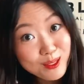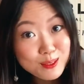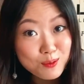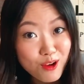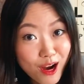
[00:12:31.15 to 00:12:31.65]

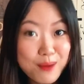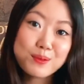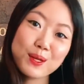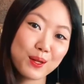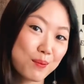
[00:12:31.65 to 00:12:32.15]

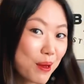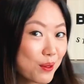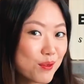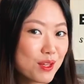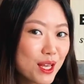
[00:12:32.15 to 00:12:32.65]
subscribe, turn on the bell
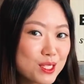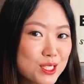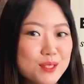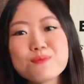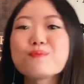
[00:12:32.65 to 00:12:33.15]

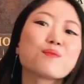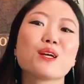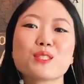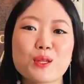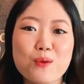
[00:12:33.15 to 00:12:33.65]
notification
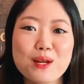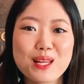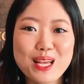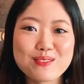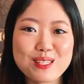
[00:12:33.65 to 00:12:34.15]
so you know when the
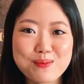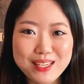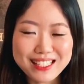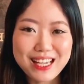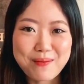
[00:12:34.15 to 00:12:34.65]
next
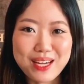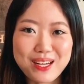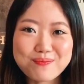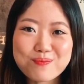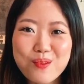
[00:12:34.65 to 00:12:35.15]
recipe is coming
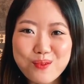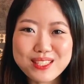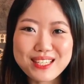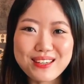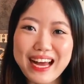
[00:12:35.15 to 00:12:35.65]
up. We'll
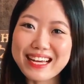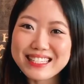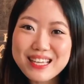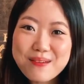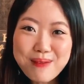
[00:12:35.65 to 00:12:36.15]
see you guys.
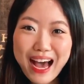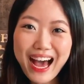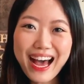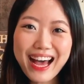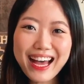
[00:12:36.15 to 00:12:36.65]

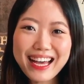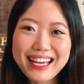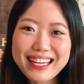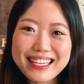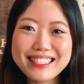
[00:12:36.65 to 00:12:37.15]

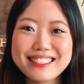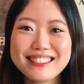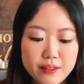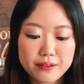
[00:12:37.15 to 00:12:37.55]
Bye!